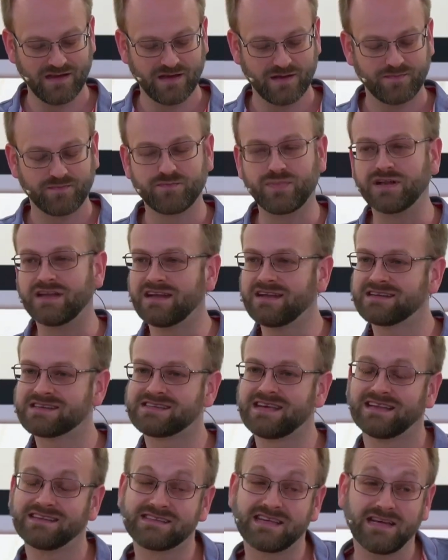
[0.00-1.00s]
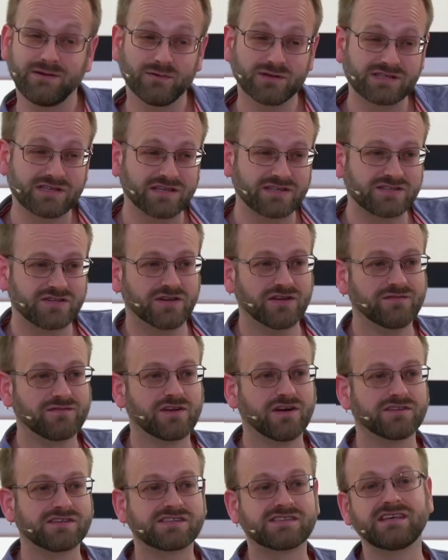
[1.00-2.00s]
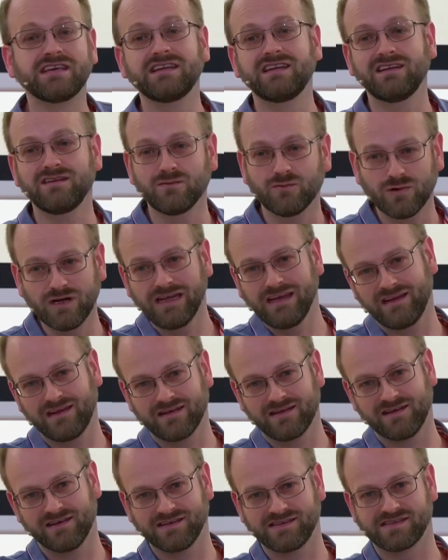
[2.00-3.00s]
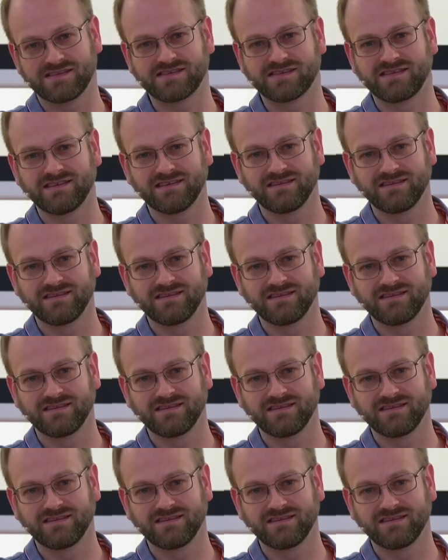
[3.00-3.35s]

But in a sense, he was the Son of God seen in weakness.